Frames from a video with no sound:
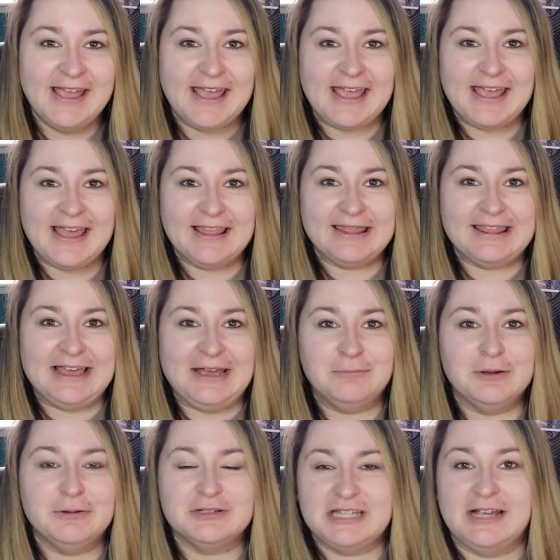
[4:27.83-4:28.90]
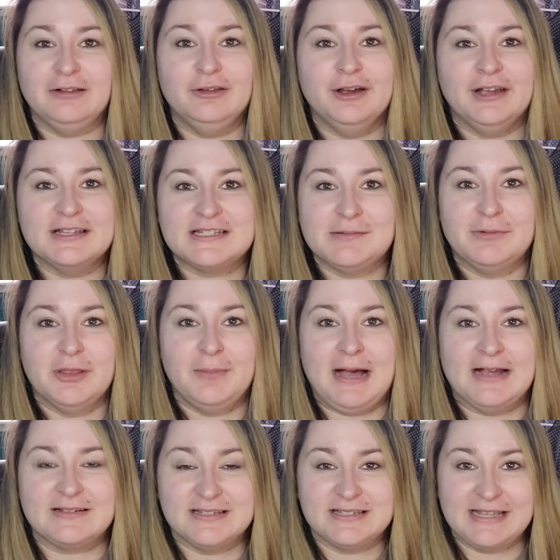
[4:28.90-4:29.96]
And then we will take a look at some of the
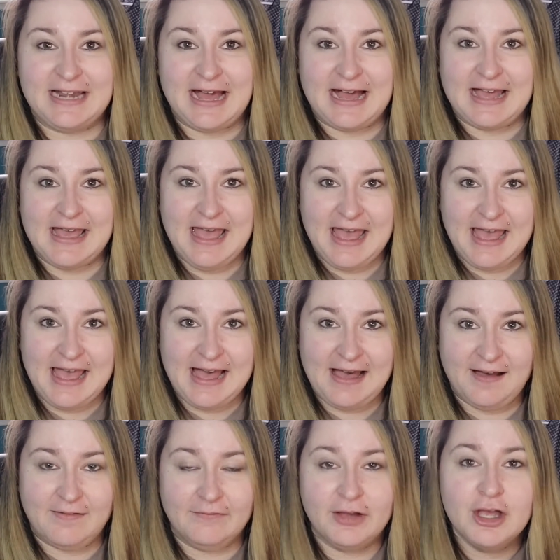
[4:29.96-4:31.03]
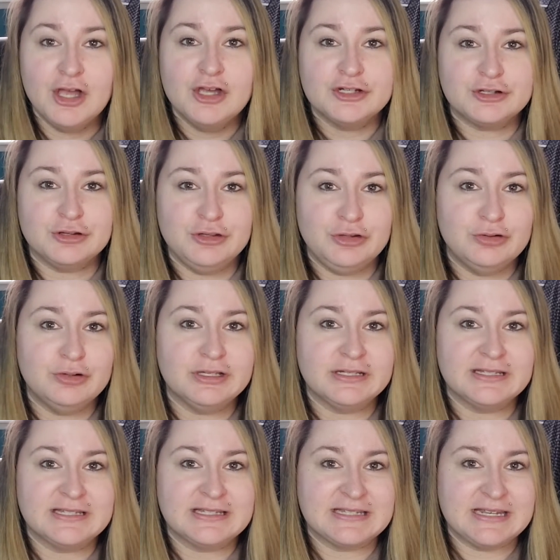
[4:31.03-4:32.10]
boxes that I have so you can
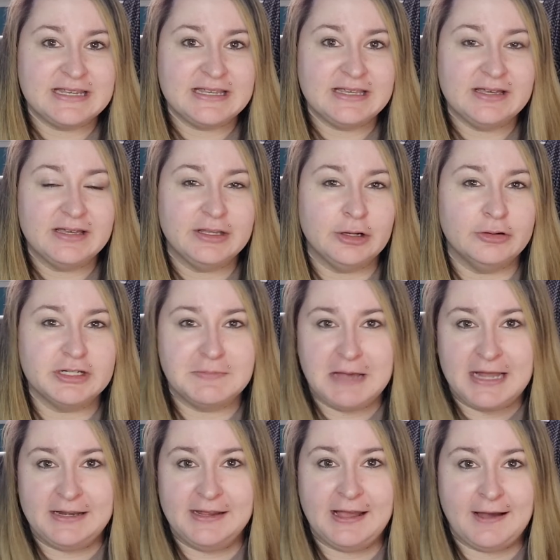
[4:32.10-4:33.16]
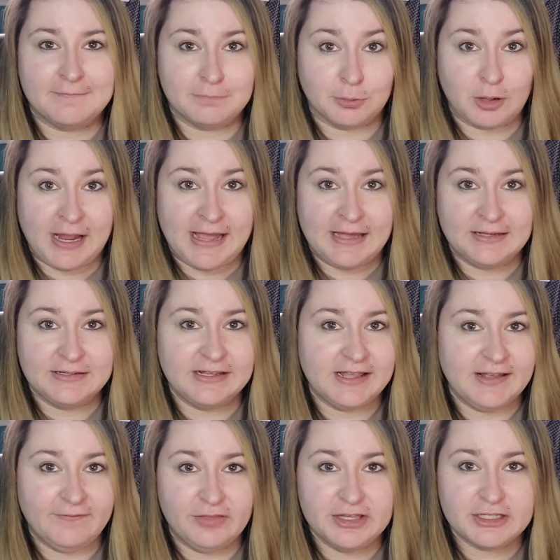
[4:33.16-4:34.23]
see, depending on brand,
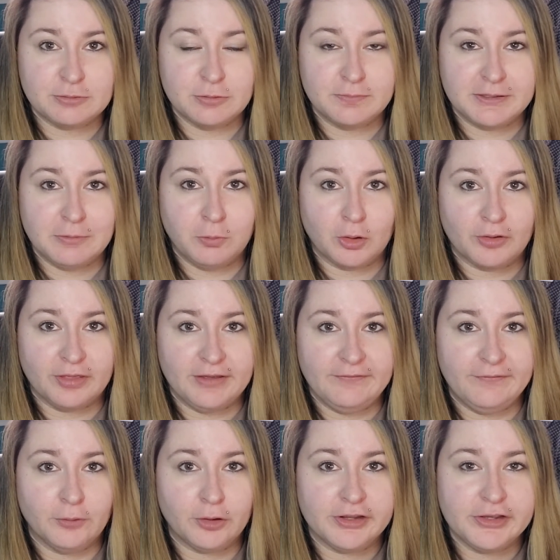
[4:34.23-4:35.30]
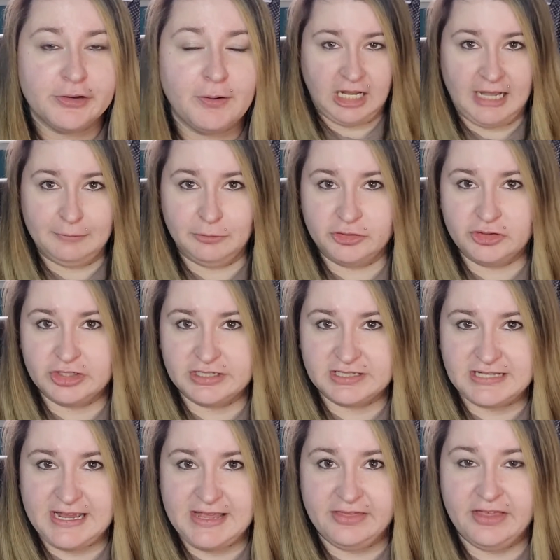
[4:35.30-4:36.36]
if this would be worth it for you. I will just
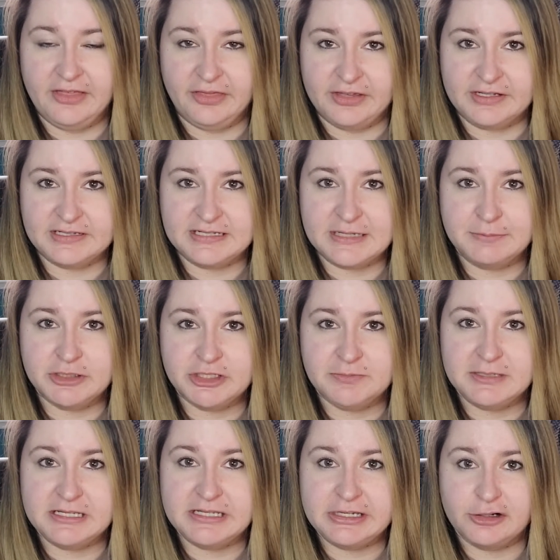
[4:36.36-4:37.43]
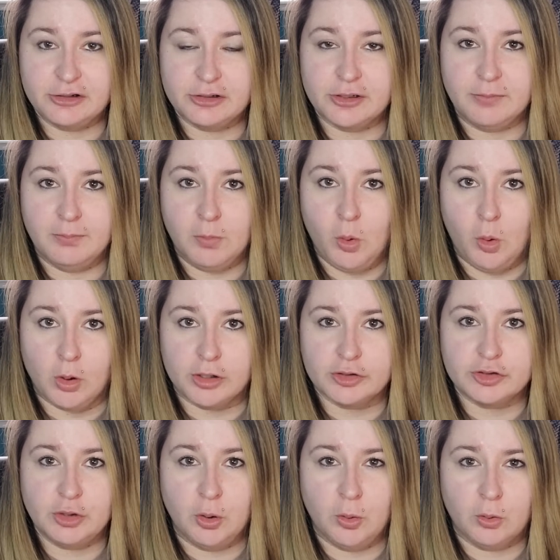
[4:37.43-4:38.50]
say that this seems to be geared more
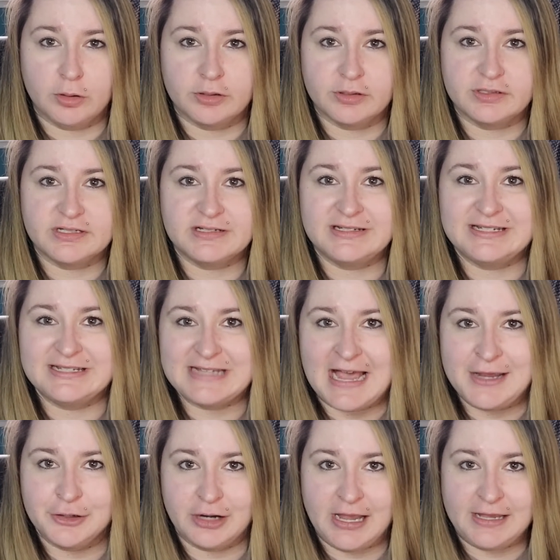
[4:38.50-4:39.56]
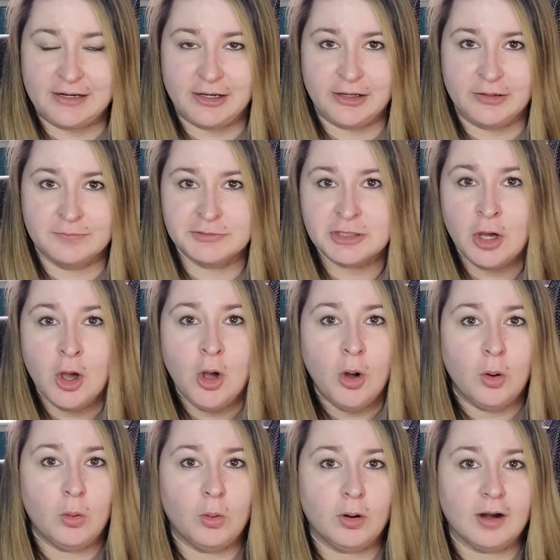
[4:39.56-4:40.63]
towards designer items
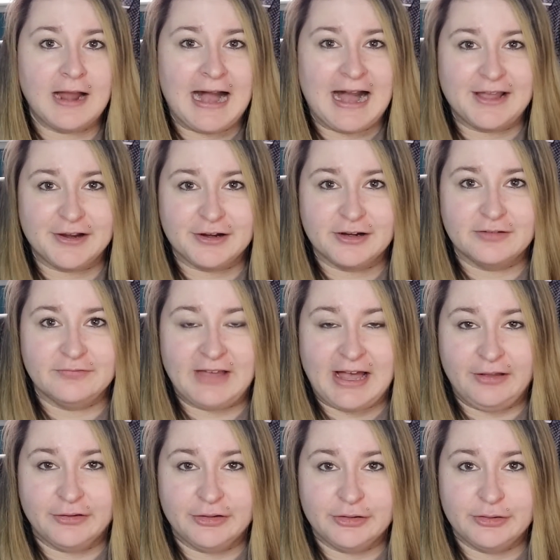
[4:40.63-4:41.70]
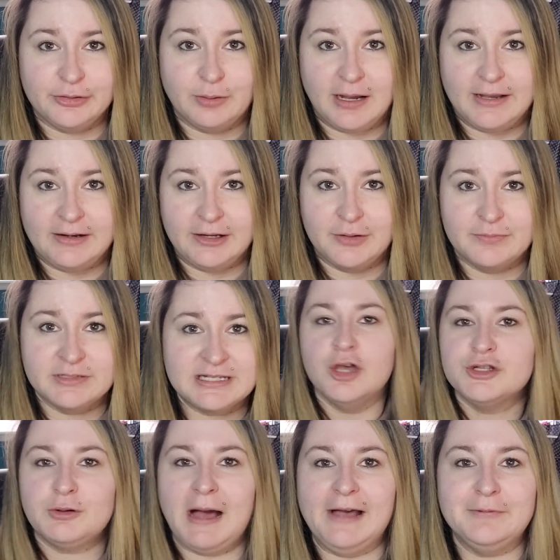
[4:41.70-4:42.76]
or higher value items.
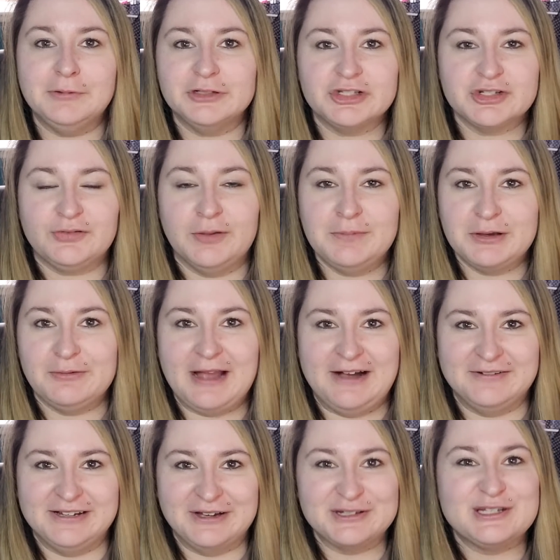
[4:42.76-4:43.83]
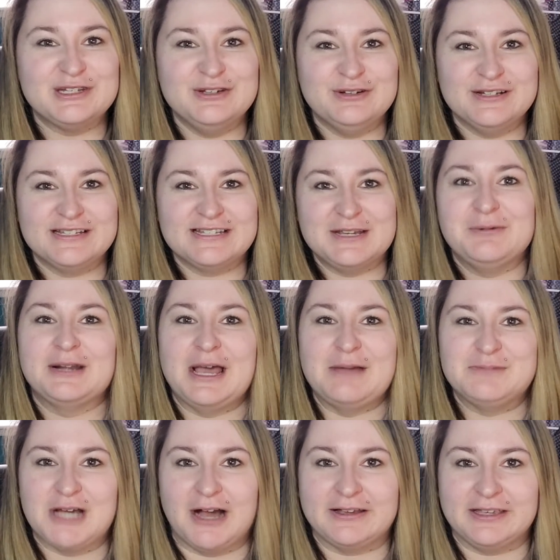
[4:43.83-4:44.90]
So I will just flip you around now so you can see what I'm
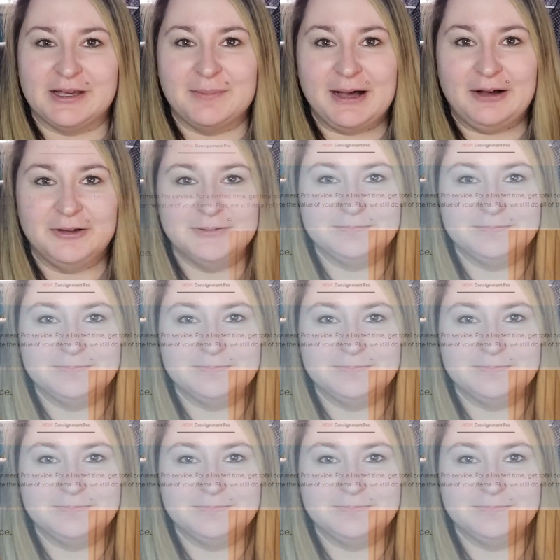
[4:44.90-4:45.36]
talking about.